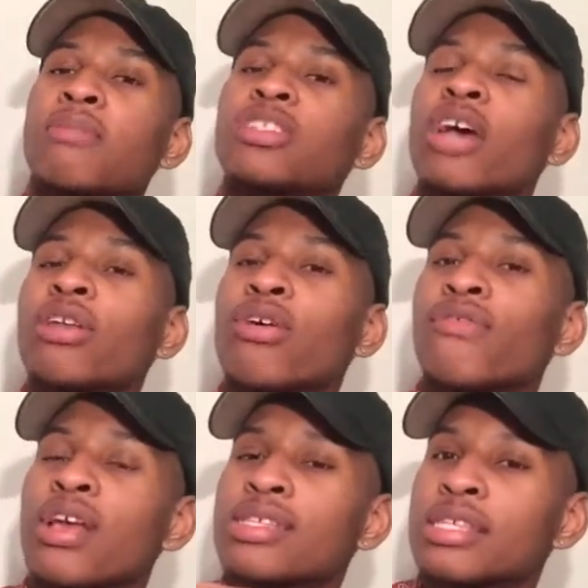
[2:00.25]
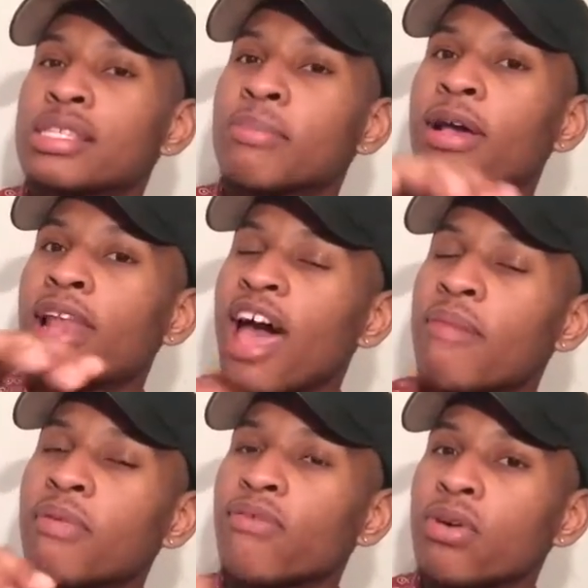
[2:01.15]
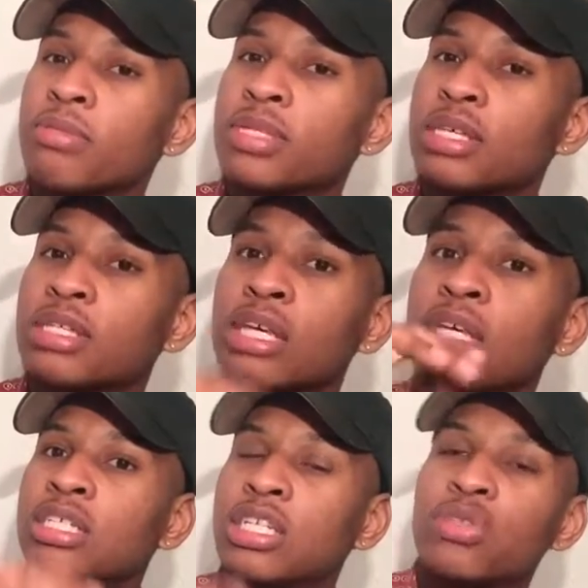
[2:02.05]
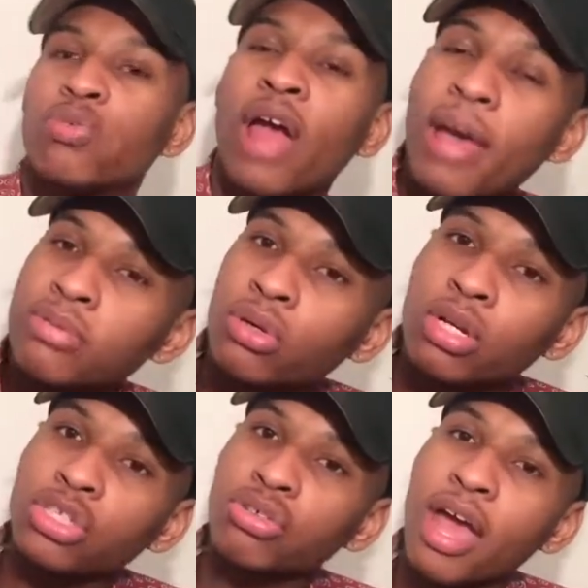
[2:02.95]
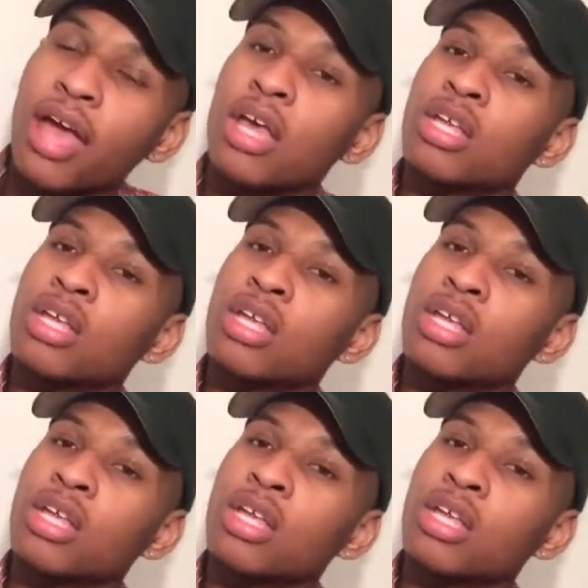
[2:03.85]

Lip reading: but y'all know if y'all seen some of her live performances, she raps on a track.